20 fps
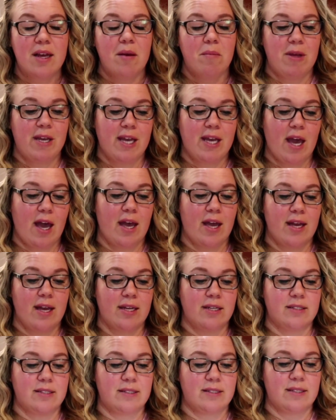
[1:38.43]

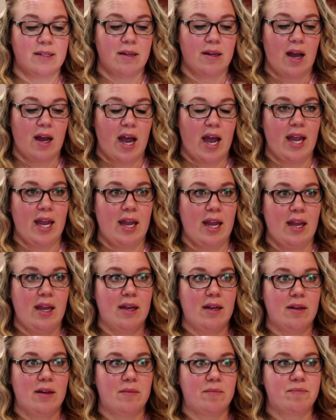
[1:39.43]
because
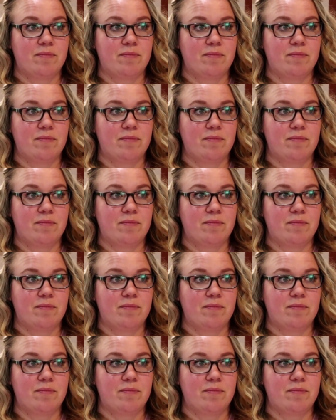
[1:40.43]
I